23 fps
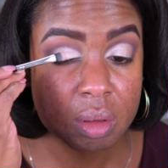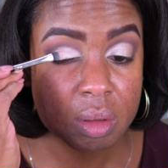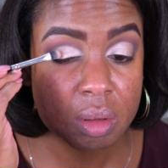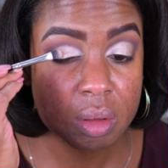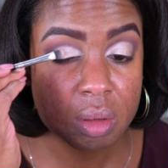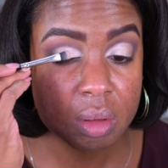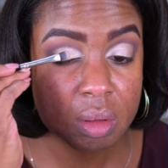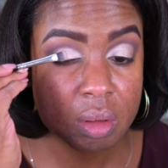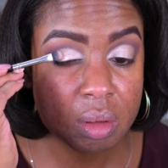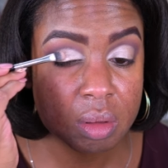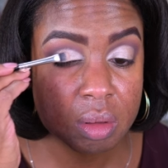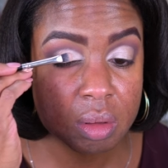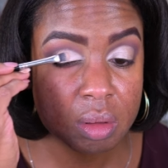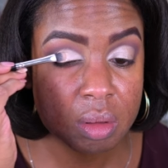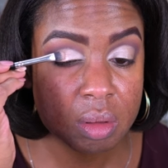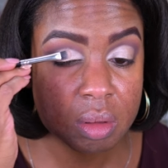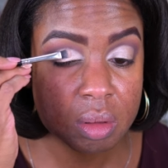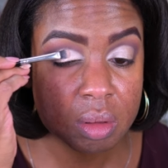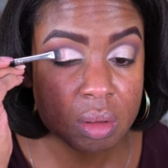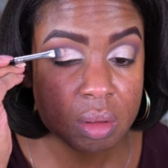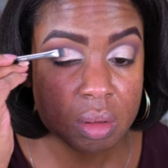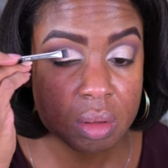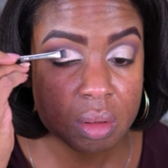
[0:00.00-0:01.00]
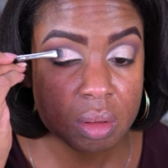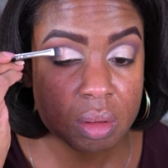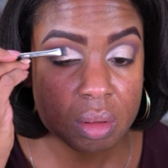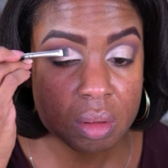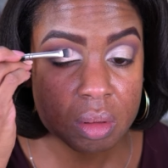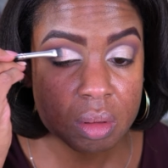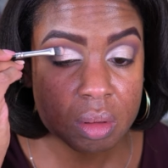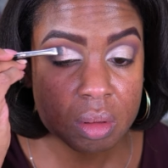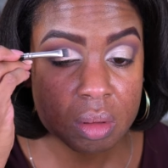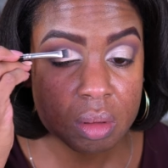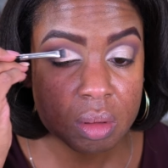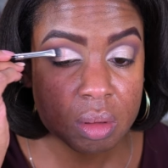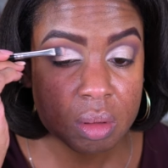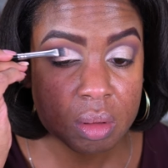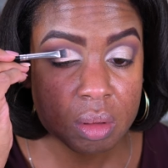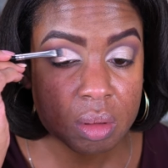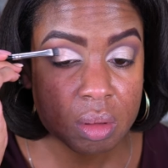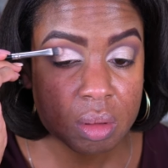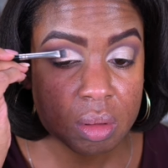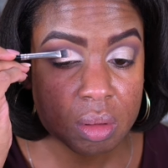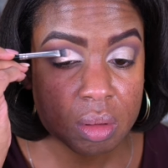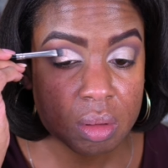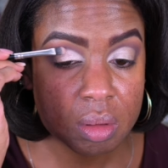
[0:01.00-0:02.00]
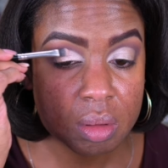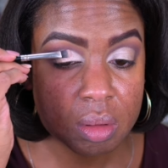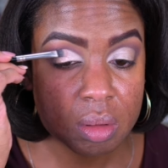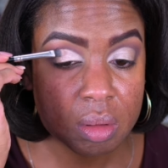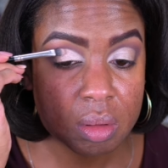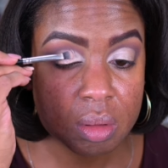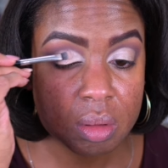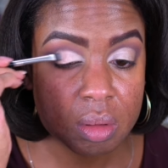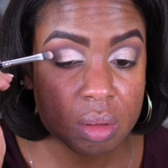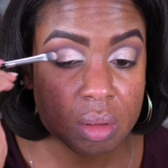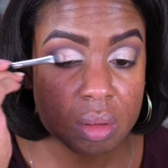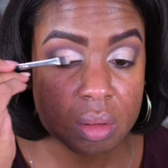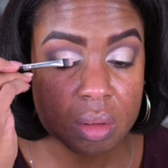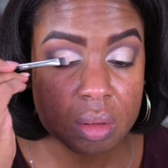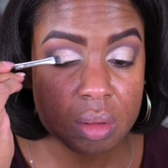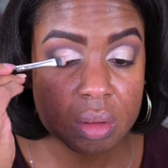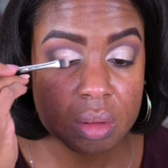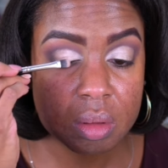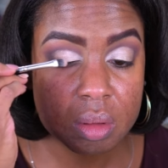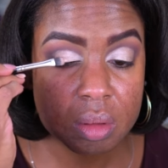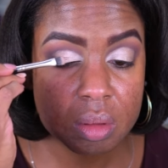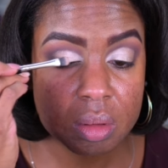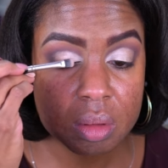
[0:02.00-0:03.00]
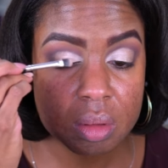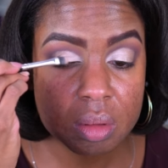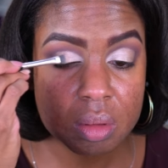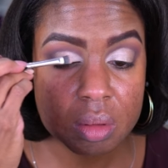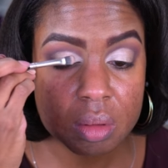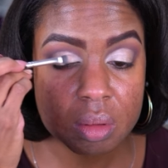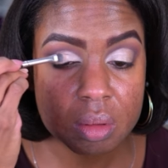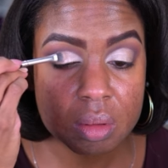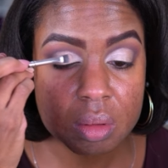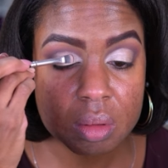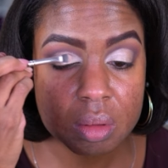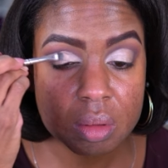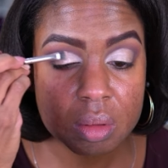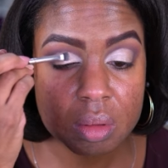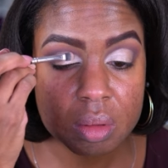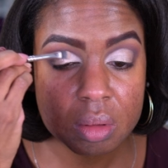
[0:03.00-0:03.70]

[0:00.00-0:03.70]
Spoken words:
(no one is talking)